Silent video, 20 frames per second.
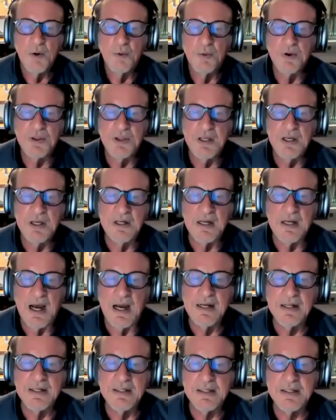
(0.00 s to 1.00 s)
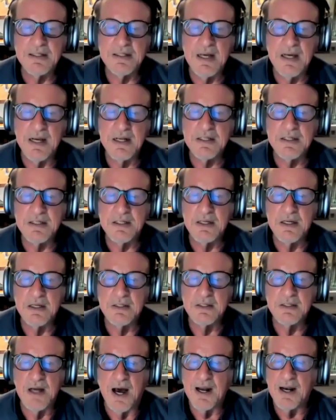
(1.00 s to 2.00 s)
with the United States
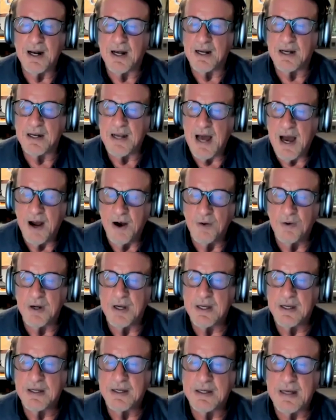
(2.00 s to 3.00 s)
not allowing